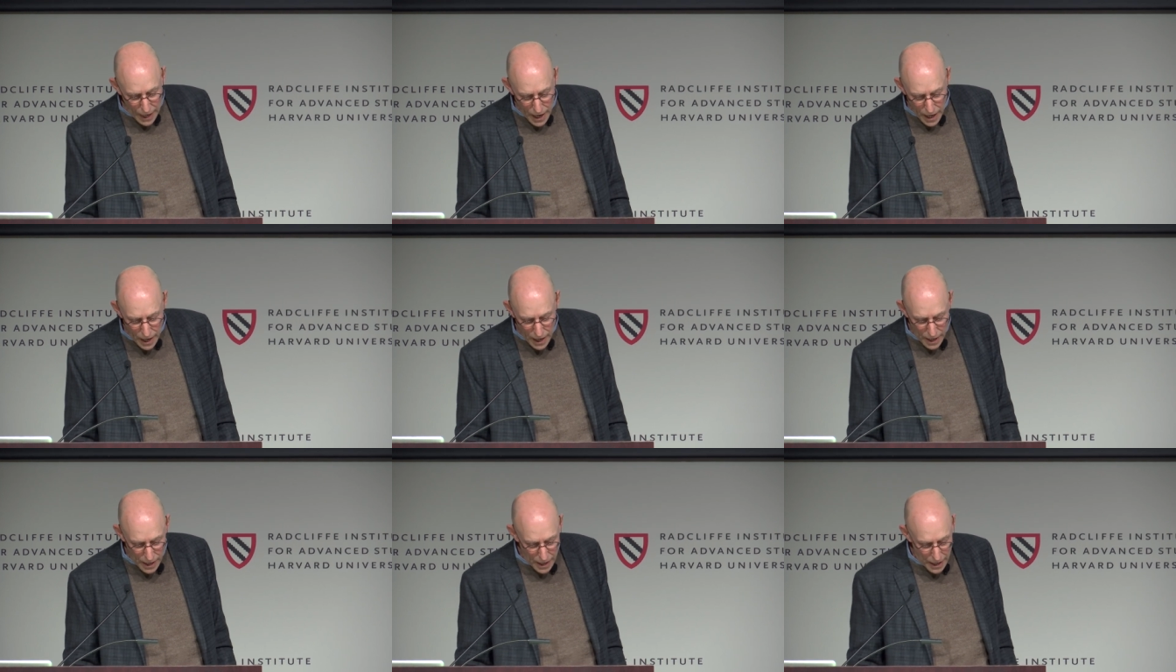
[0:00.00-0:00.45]

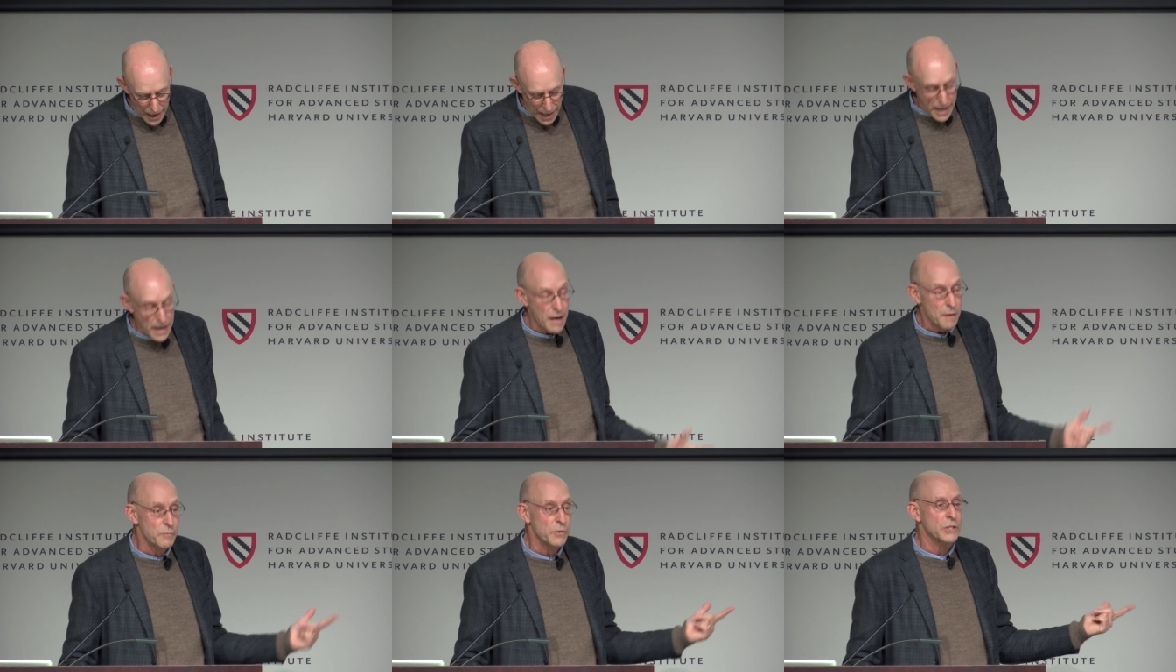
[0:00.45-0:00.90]
uh,
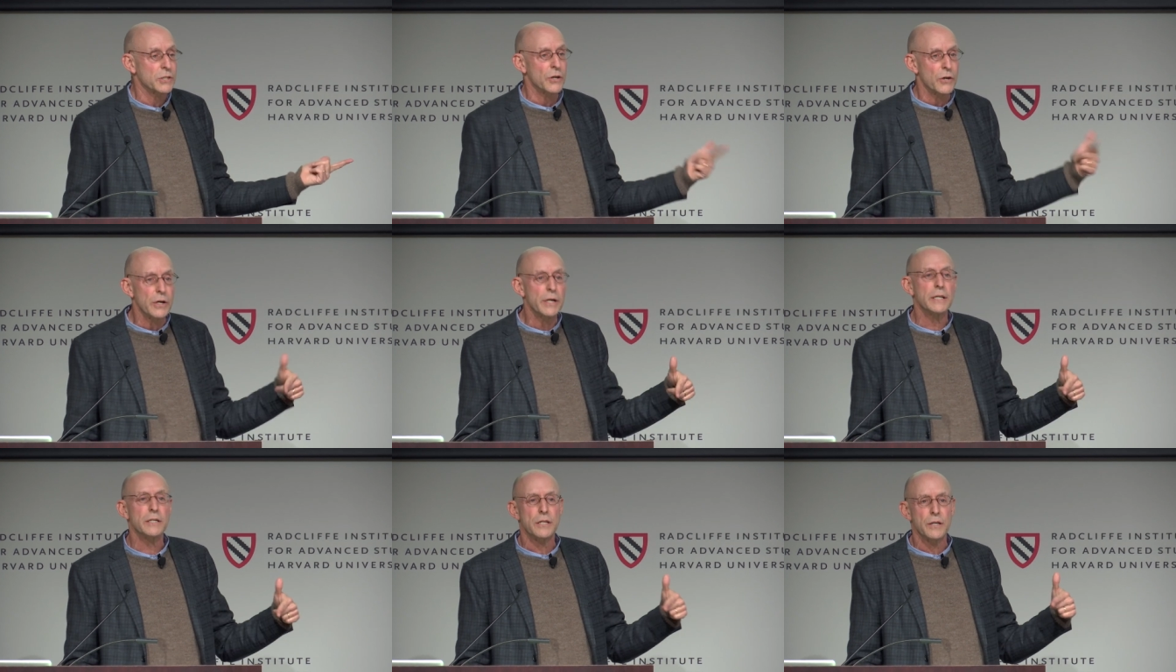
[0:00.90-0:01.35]
and I'm
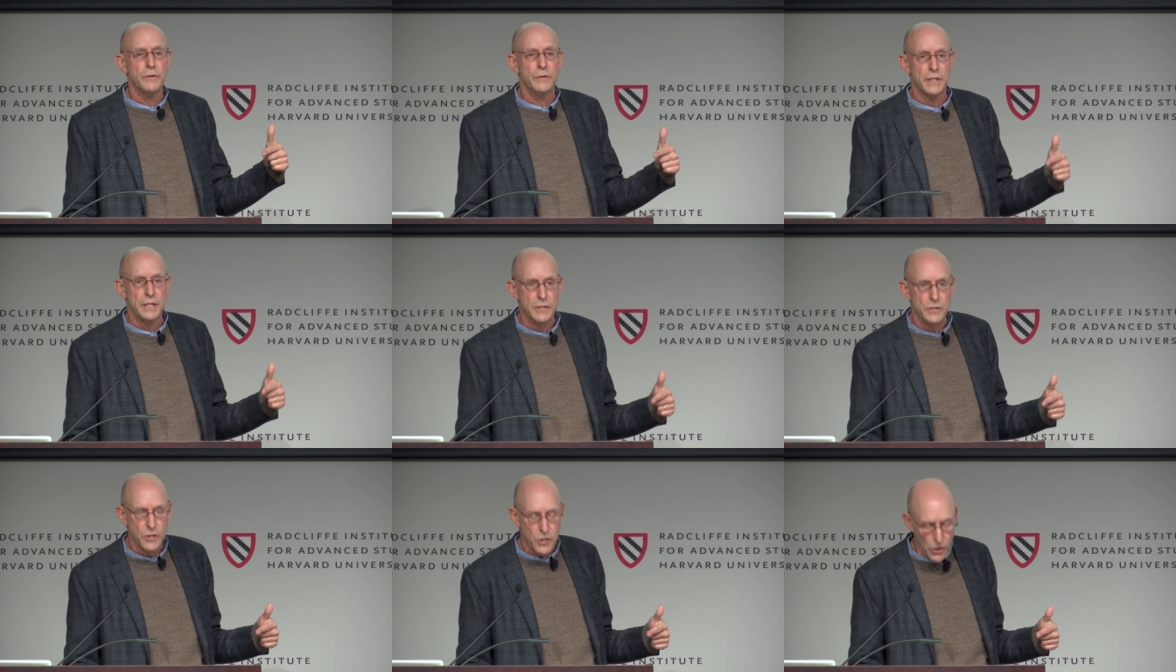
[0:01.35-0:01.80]
returning to
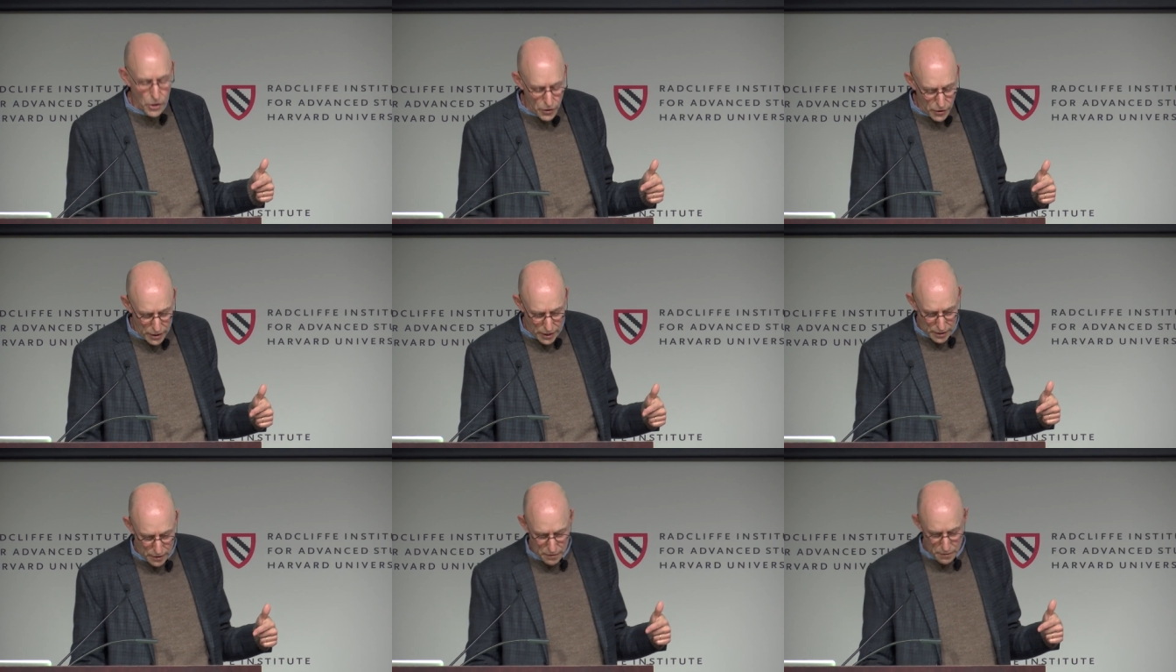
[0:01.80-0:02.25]
in this
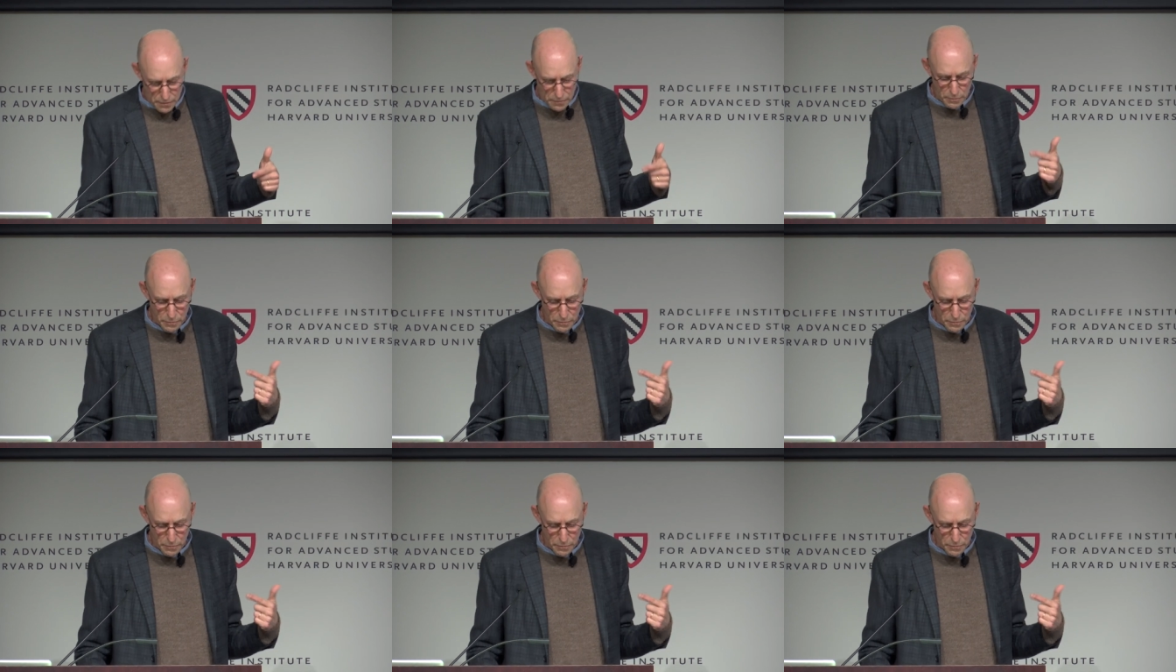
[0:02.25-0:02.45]
current